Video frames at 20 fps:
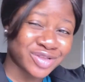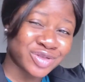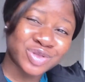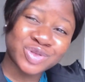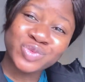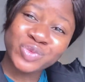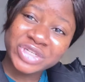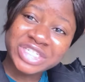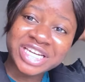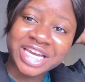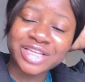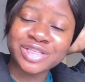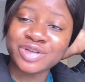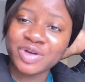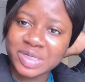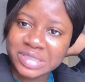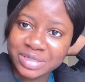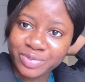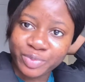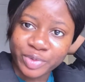which I
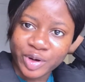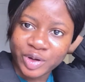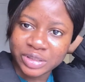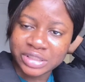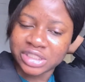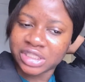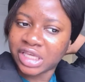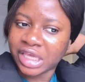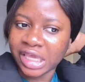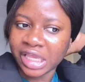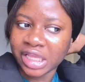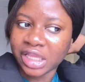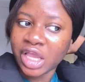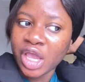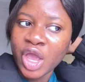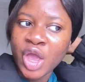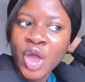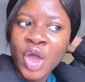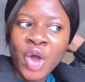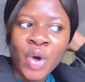talked about in
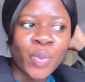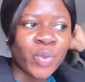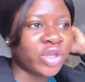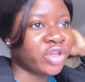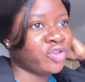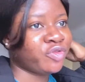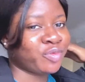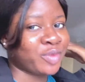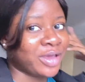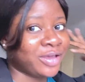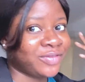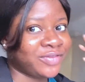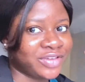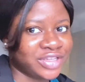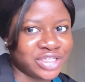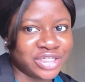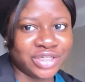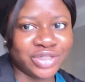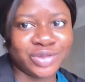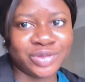one of my
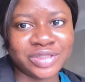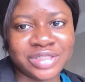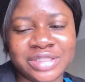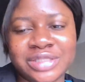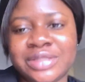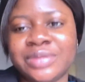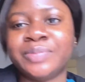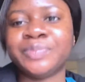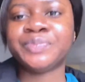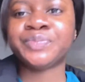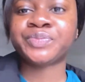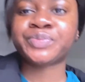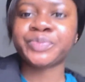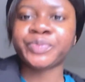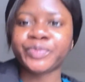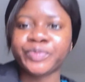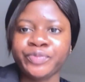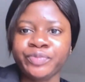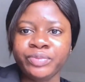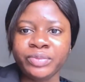videos.
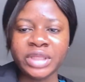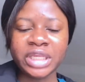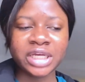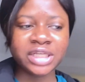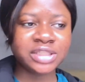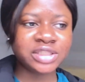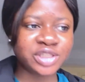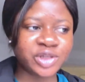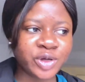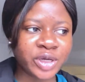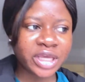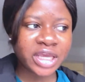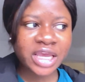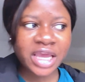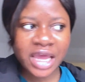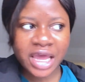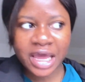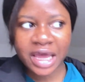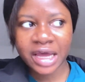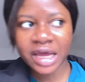So
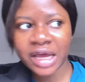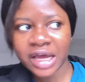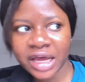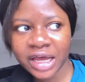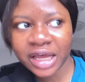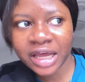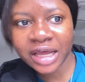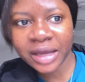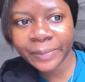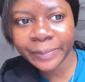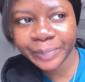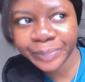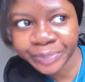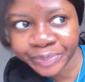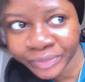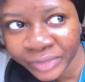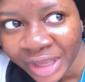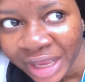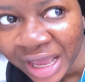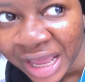yeah,
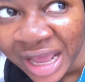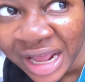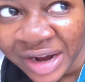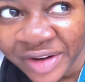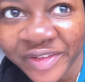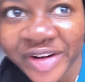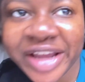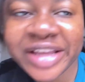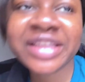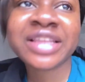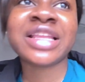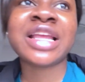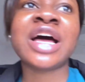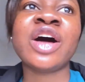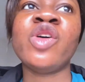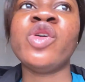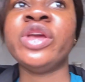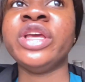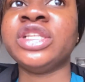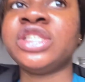right
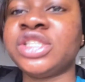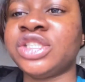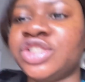now it's